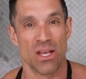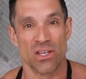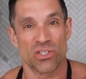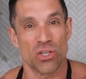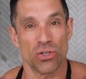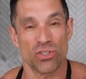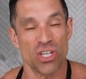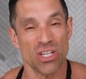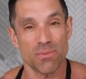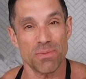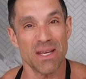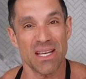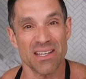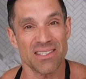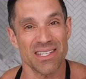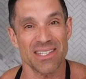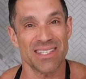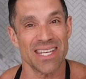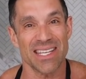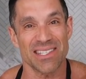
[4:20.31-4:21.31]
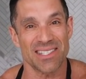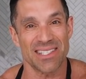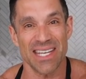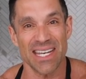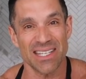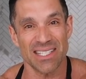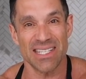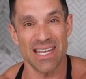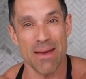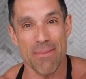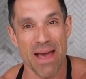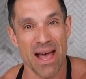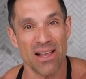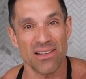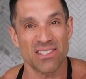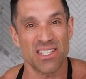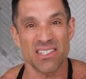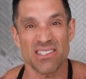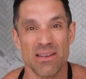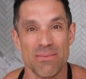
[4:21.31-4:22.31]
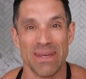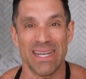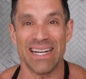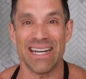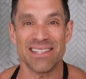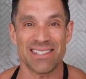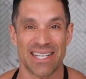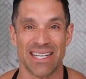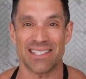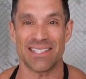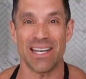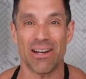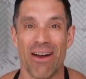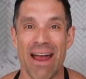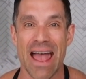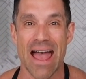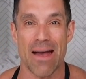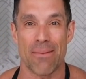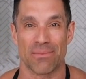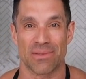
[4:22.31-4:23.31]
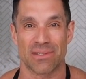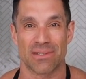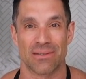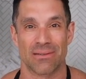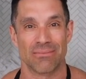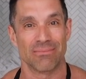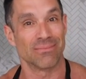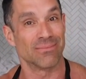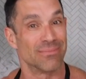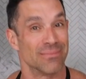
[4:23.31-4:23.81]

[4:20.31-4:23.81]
So just because it says 60 mls doesn't mean it's 60 grams.